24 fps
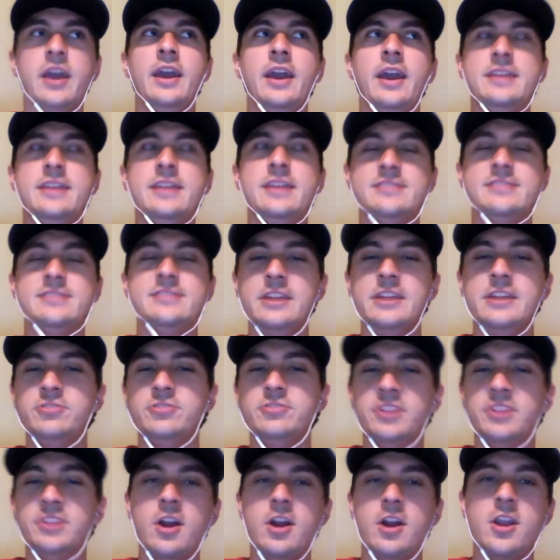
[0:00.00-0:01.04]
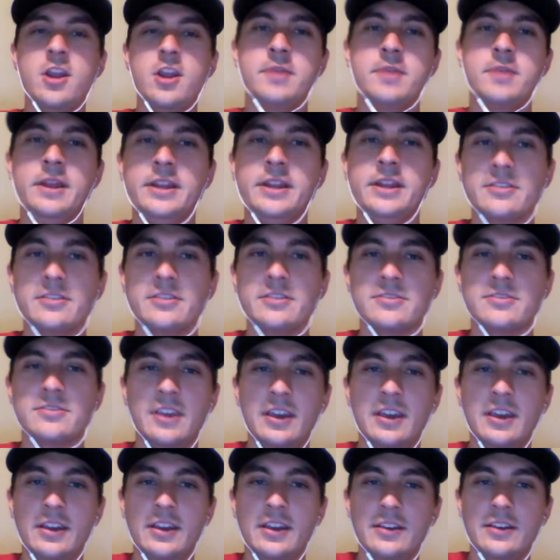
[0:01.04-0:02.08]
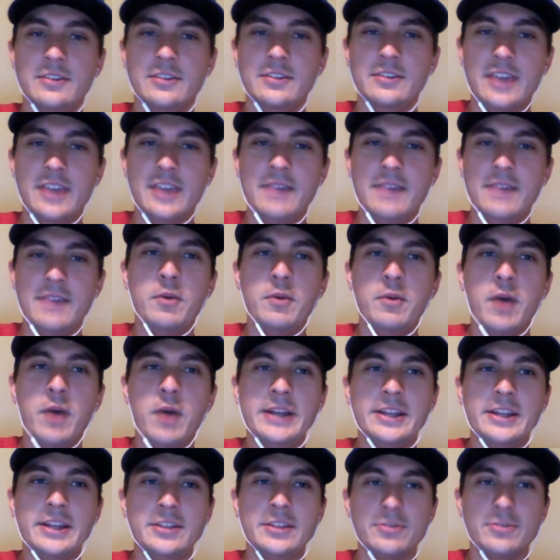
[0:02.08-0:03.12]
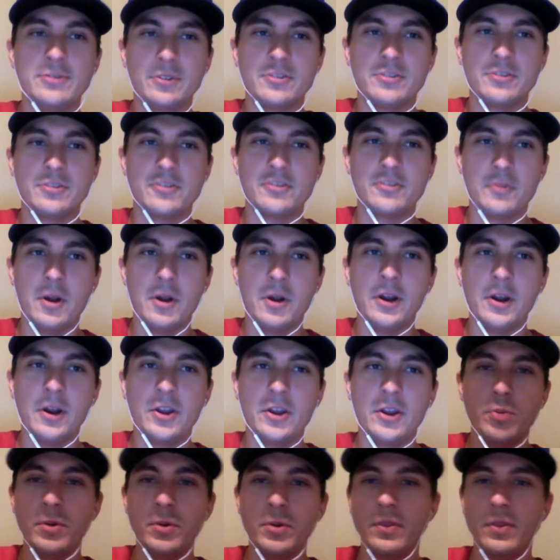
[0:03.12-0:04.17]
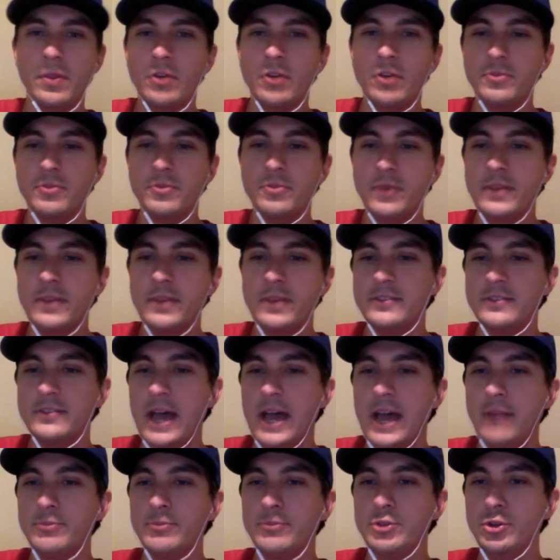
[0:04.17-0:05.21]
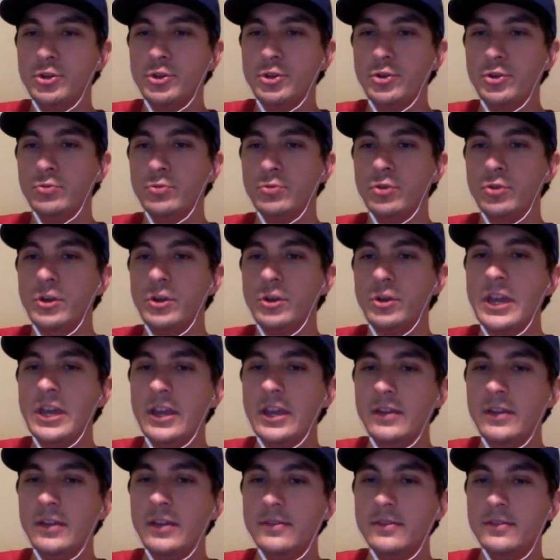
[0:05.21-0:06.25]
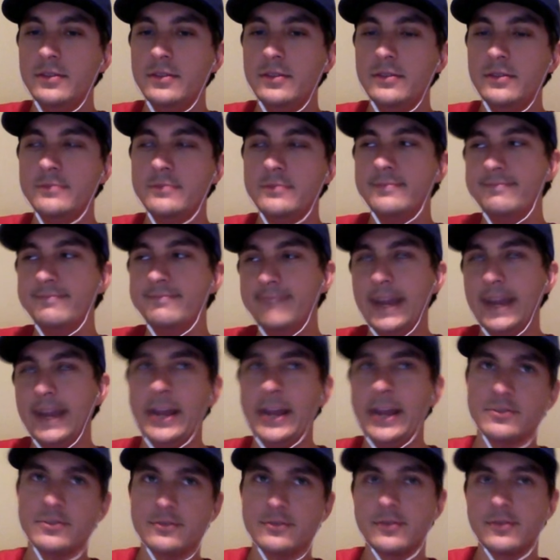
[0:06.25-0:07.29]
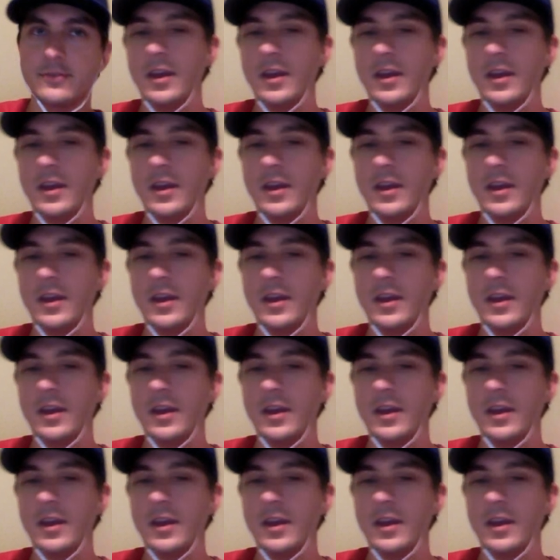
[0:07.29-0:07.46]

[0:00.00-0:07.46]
it's an interesting argument because Sammy Watkins versus Amari Cooper, those have been the top two rookie, I guess,